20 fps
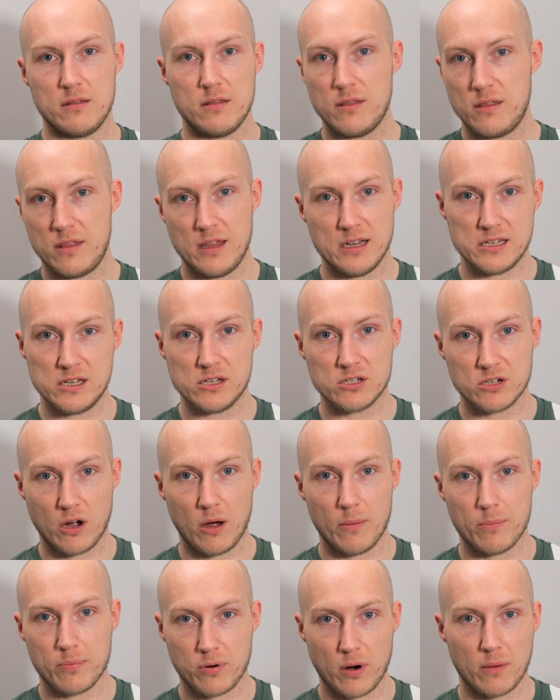This has
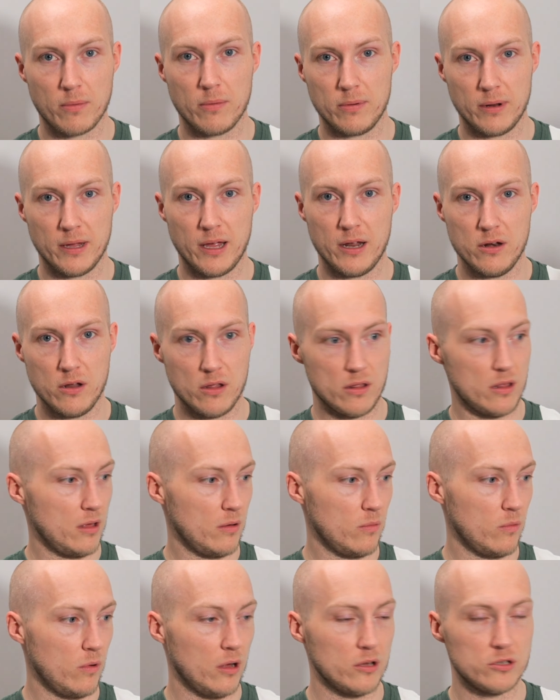got probably
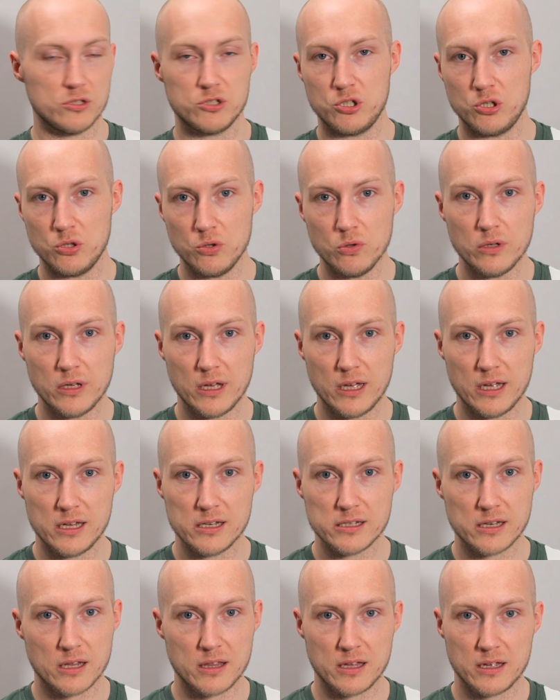another, 2
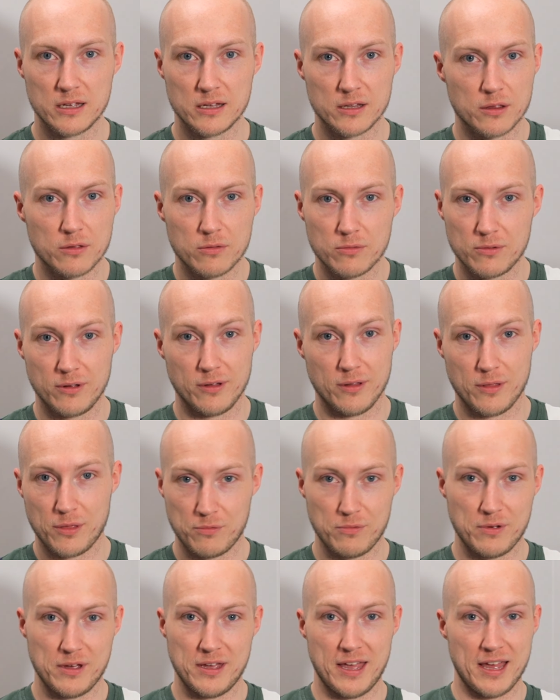years, I think,
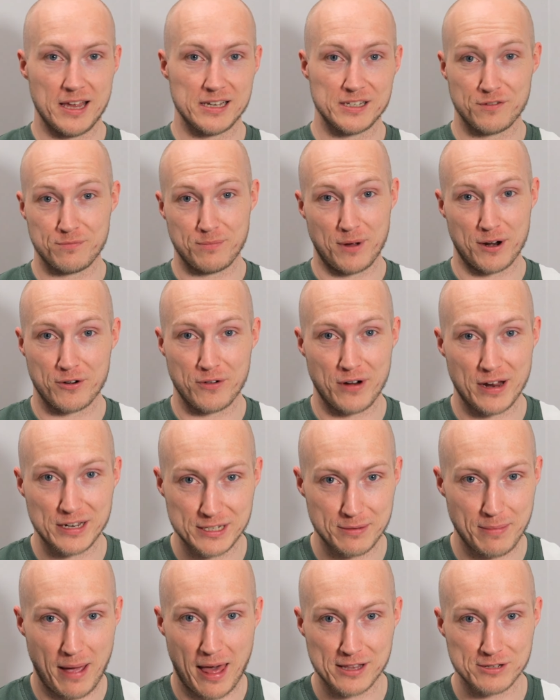3 years, if my
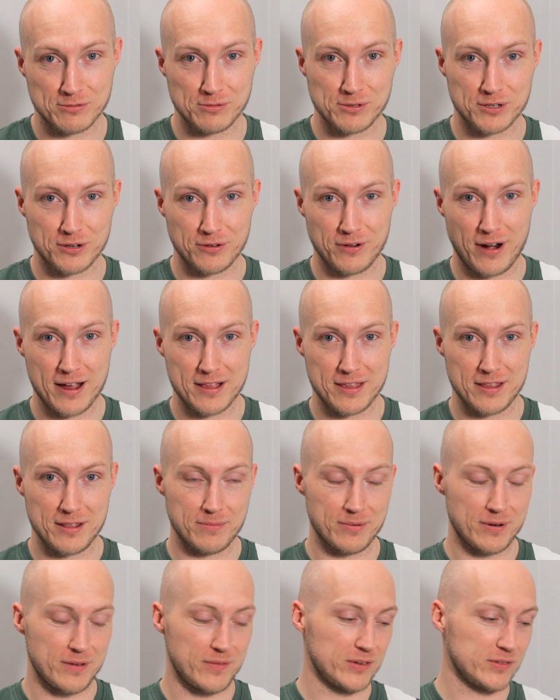crazy maths was correct in the
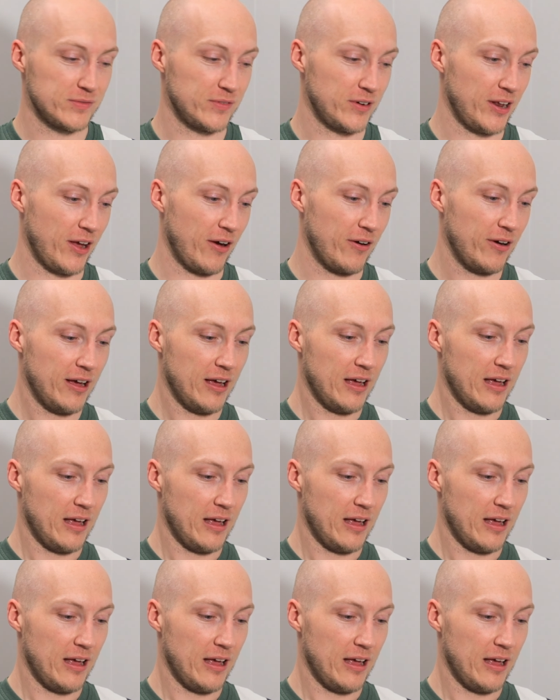previous video.